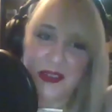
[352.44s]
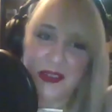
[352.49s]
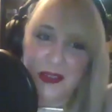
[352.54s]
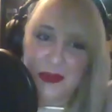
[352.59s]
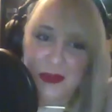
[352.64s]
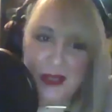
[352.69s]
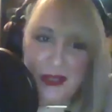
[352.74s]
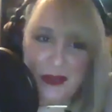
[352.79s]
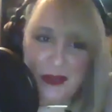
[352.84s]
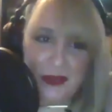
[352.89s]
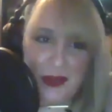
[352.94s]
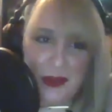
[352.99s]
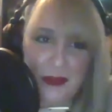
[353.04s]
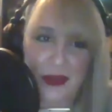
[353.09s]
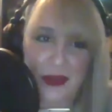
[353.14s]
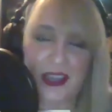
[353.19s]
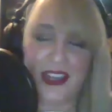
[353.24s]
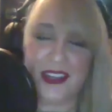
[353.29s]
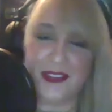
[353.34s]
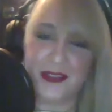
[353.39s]
be a
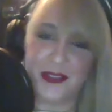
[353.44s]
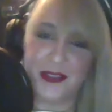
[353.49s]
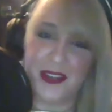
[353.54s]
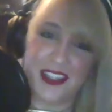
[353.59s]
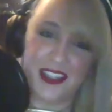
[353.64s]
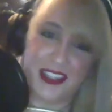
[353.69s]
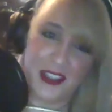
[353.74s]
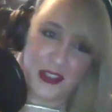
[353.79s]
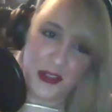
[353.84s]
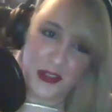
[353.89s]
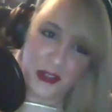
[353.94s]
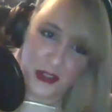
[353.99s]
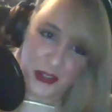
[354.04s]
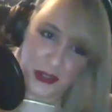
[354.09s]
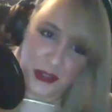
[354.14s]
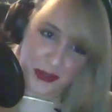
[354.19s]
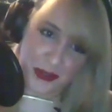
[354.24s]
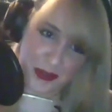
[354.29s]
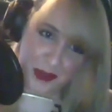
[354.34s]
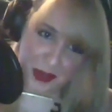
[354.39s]
repeat of what you
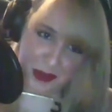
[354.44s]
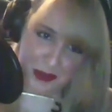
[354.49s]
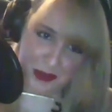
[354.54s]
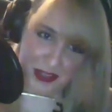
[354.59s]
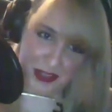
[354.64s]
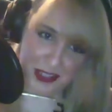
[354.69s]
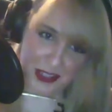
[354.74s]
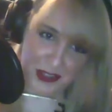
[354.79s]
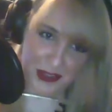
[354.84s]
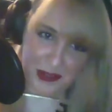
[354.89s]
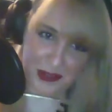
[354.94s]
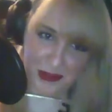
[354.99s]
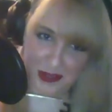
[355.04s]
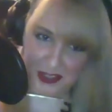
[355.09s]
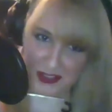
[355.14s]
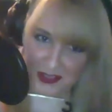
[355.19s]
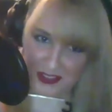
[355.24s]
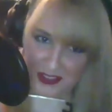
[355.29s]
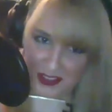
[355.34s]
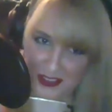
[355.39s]
told people to do
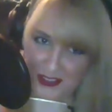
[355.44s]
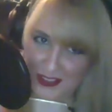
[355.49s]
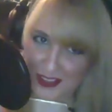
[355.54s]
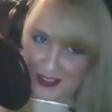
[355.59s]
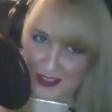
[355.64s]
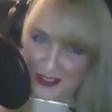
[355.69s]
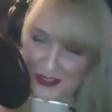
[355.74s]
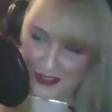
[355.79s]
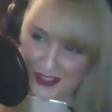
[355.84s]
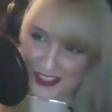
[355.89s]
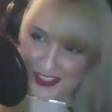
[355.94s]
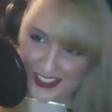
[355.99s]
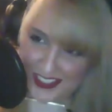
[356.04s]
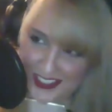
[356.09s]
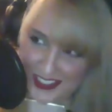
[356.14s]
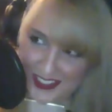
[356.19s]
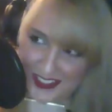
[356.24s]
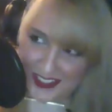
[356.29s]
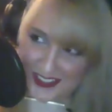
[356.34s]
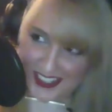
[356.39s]
themselves a favor with
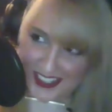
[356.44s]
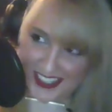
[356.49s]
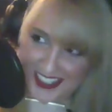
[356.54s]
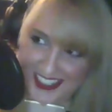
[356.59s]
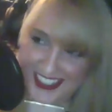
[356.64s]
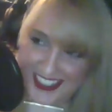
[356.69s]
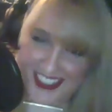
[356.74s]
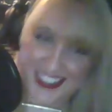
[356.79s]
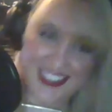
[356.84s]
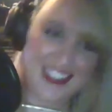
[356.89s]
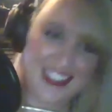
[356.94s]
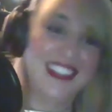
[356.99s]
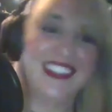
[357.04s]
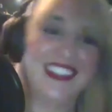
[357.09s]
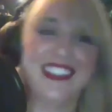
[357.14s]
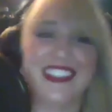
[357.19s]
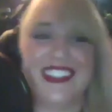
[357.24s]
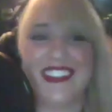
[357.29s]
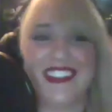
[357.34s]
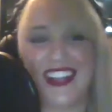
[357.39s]
last week.
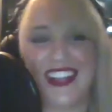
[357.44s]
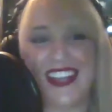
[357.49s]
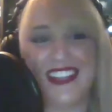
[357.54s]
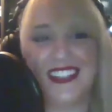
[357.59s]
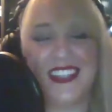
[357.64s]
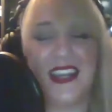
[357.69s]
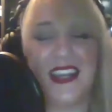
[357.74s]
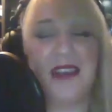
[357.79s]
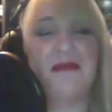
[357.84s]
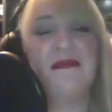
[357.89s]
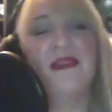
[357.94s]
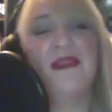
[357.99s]
Last time